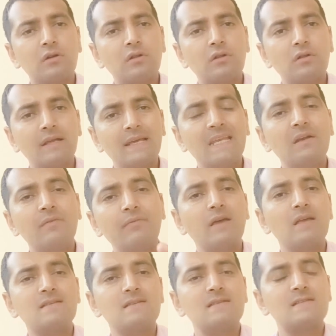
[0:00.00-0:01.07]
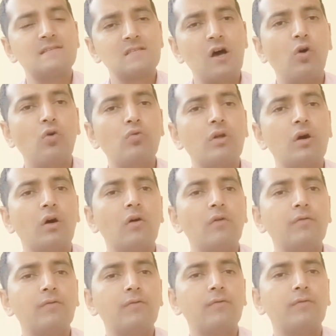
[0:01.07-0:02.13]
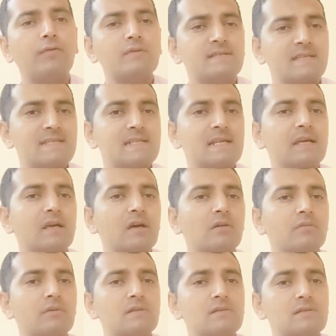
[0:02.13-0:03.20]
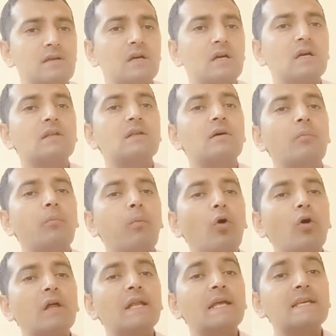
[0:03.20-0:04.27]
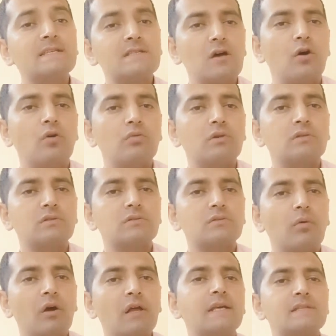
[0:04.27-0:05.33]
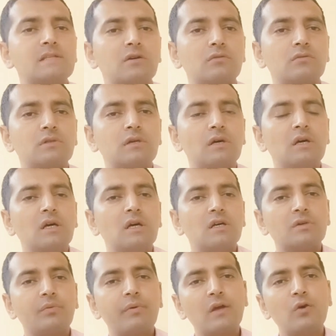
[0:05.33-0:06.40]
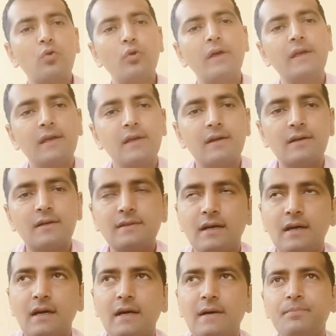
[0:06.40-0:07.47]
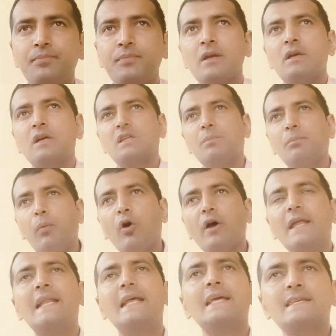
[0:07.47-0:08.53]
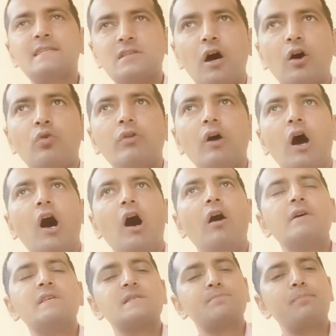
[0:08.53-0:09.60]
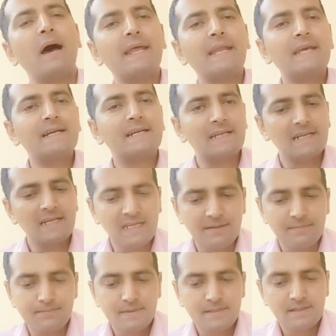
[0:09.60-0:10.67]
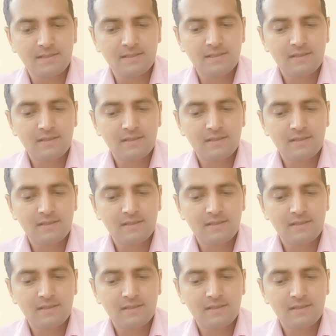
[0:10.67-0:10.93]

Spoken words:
in which the sound of sizzling here is a boiling sound. We could hear the boiling sound of spinach leaves